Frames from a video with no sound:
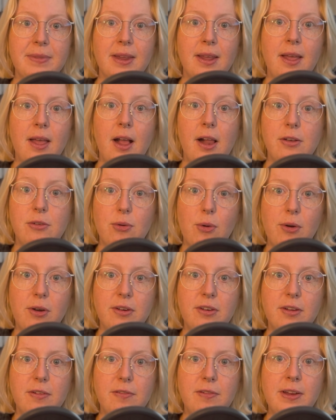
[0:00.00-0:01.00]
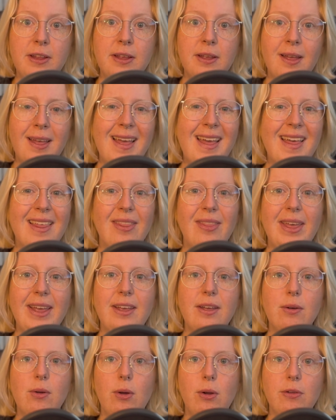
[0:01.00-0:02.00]
Alternatively, they
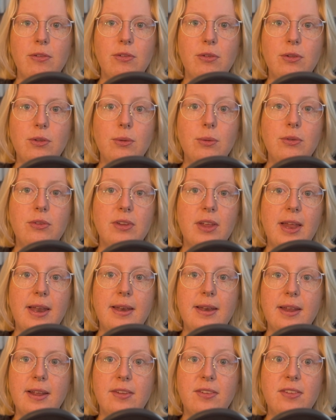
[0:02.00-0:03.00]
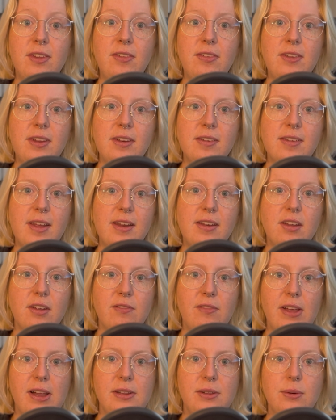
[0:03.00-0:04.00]
can also use an existing data
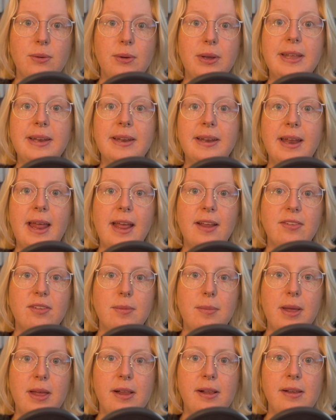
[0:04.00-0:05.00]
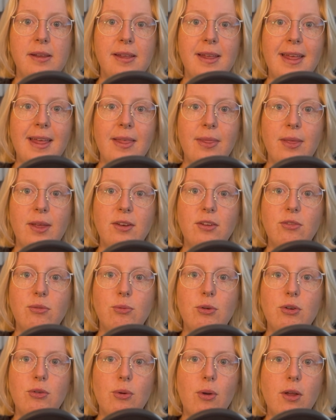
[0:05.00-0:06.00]
value in an XML that is
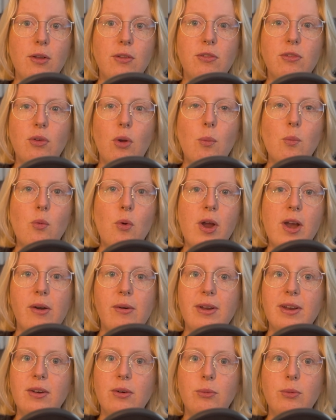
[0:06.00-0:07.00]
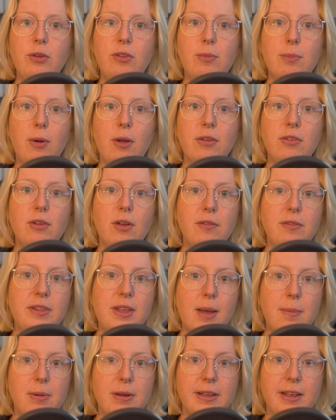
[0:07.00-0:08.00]
returned somewhere in a response of
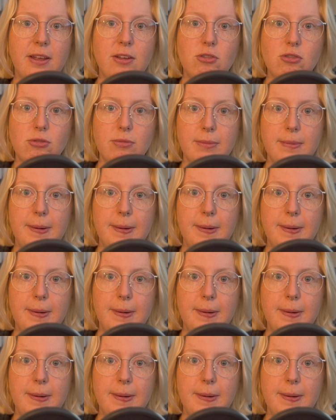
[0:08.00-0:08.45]
the application.